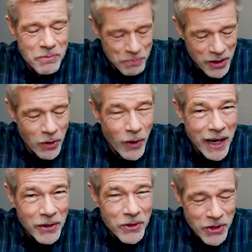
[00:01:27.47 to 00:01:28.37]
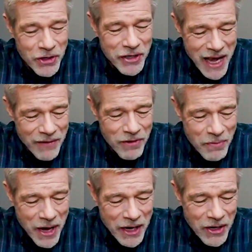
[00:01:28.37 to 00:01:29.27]
been a while, though, so good to have you
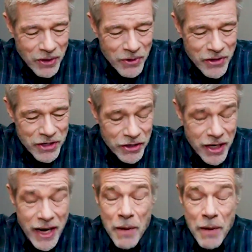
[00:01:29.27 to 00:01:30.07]
back on with us here today.